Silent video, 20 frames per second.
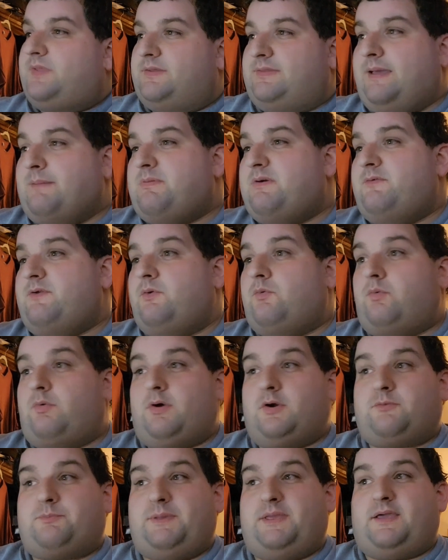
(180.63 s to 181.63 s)
that movie
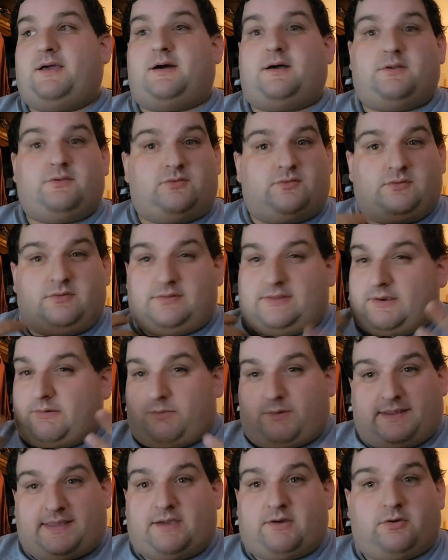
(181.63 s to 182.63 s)
worked because there
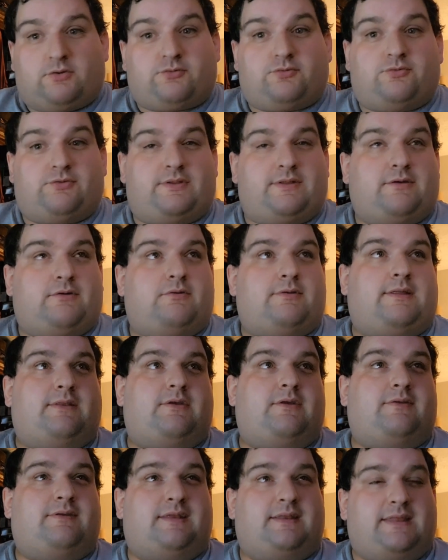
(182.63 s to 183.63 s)
were characters in there
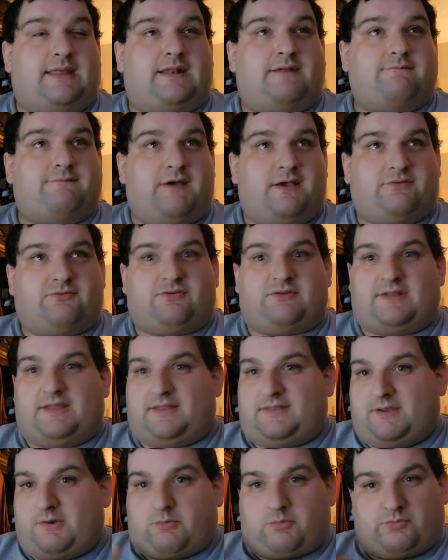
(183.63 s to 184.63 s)
that you did get invested
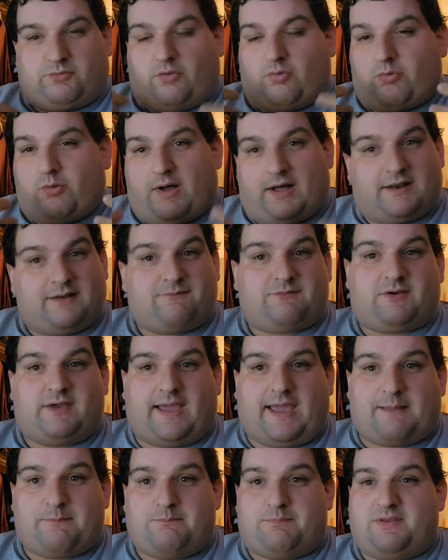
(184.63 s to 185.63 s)
in. There was a lot of
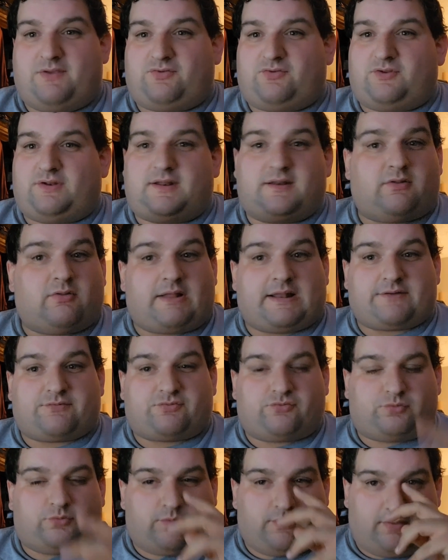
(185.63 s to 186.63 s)
ambition and a lot of
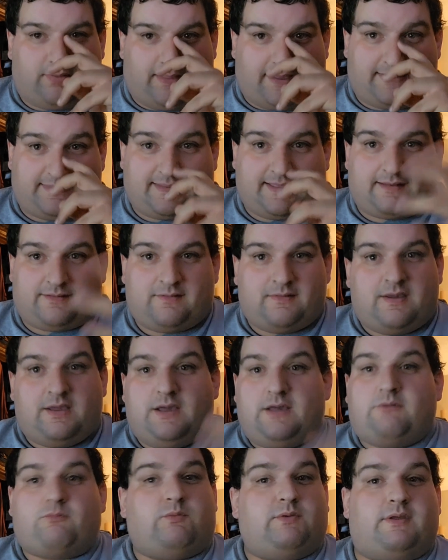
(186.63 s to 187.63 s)
storyline that
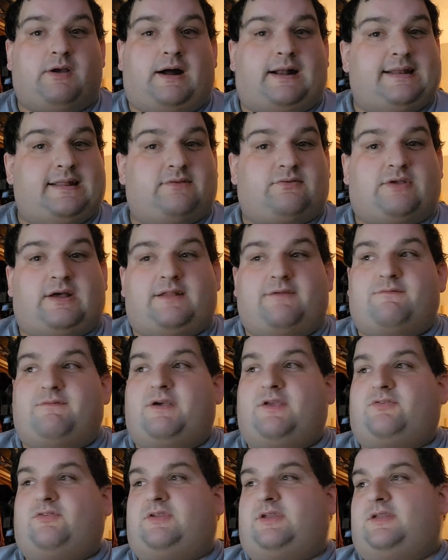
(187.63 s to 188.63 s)
the audience got
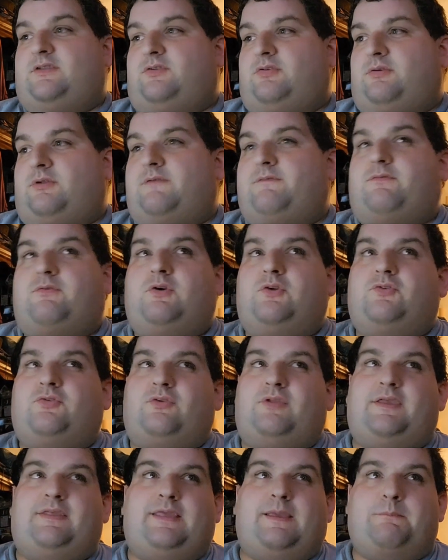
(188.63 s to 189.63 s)
invested into. And
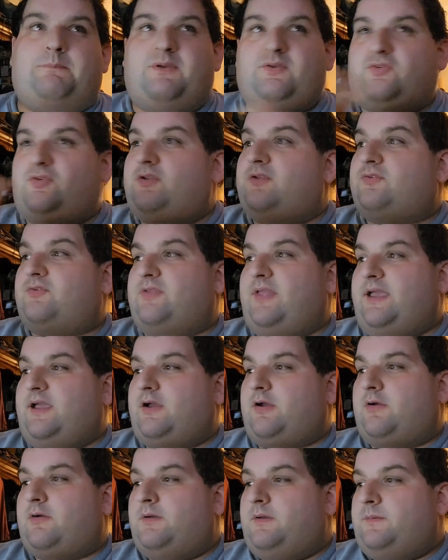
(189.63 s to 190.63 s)
unfortunately, the ambition is
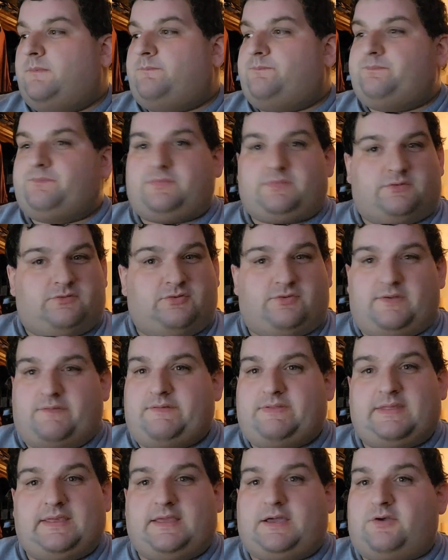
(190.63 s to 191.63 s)
there, just
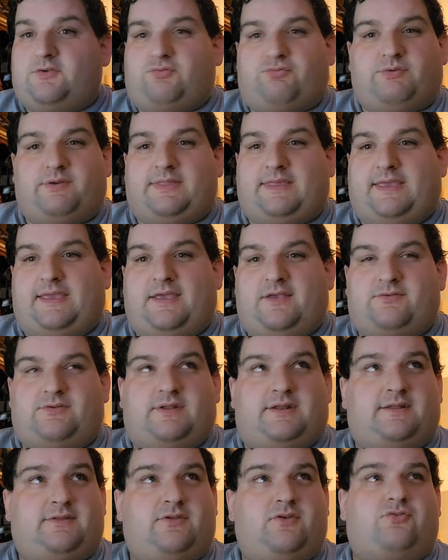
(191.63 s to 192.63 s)
everything else really
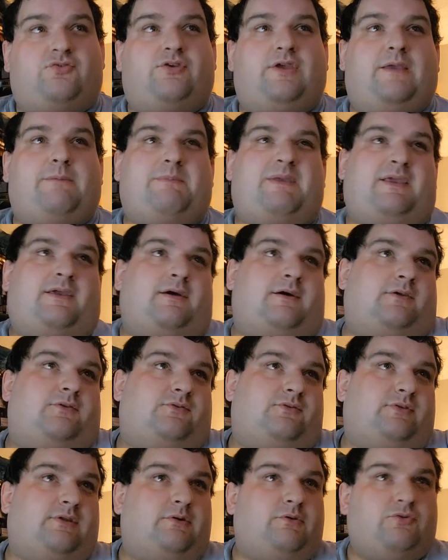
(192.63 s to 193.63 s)
isn't. It's a shame
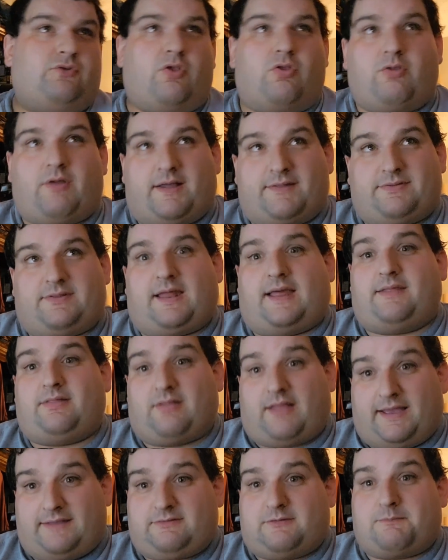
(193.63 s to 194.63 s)
because there is a lot that I
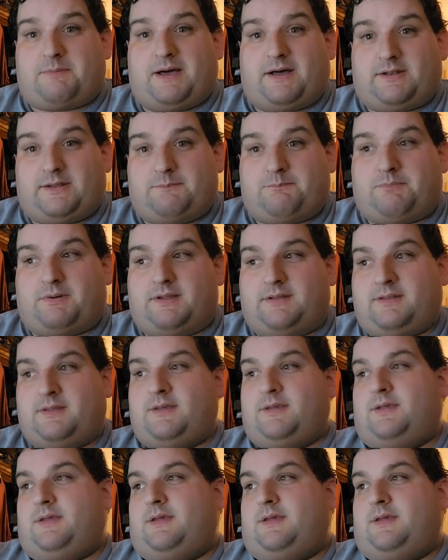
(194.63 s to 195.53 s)
liked about it, but